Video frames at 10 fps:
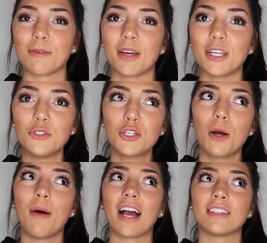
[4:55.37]
I'm like, you should
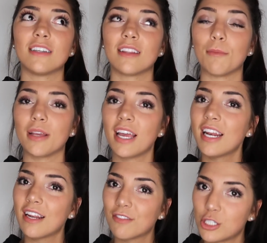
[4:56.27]
go back to the
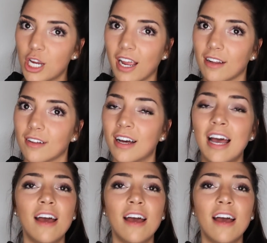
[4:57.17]
beginning of the channel,